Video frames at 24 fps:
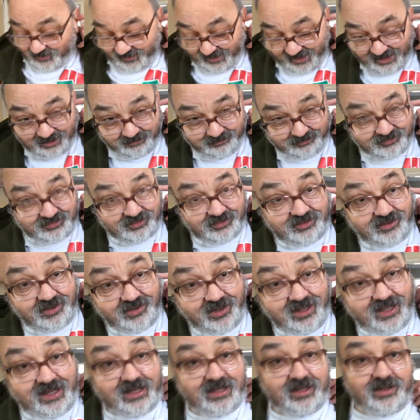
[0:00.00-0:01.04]
have to
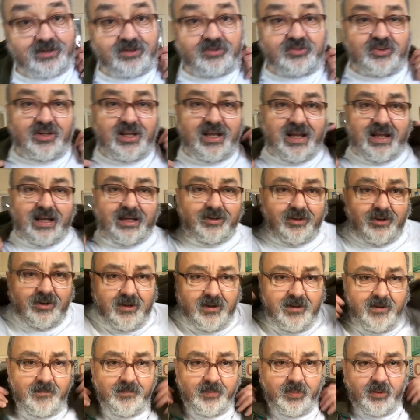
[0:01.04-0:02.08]
collect and
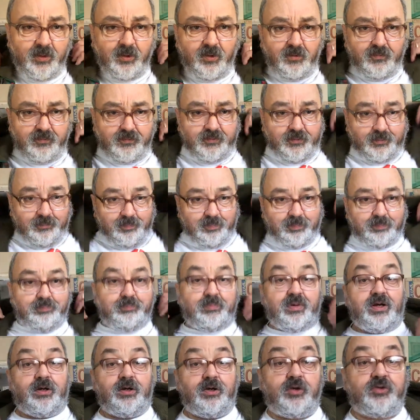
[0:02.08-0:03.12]
often
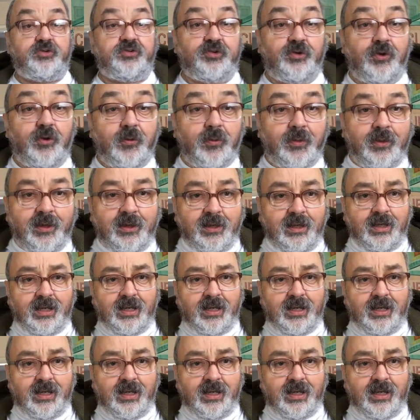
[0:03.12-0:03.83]
pass on.